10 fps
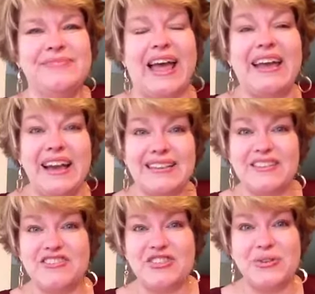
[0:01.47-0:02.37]
Hi guys,
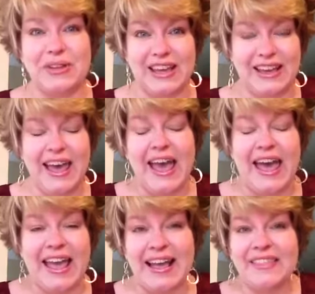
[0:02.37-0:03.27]
it's Julie.
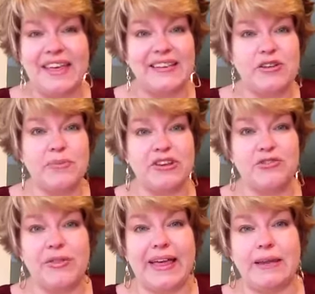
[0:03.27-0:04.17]
Hey, thanks so much
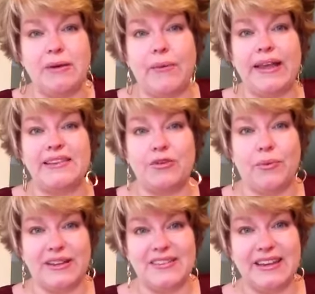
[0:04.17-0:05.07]
for letting me wait until
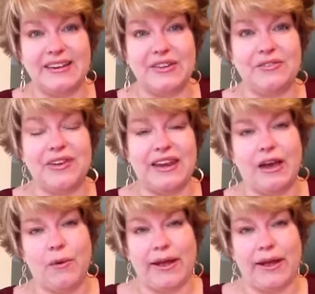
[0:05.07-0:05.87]
Wednesday to do the video.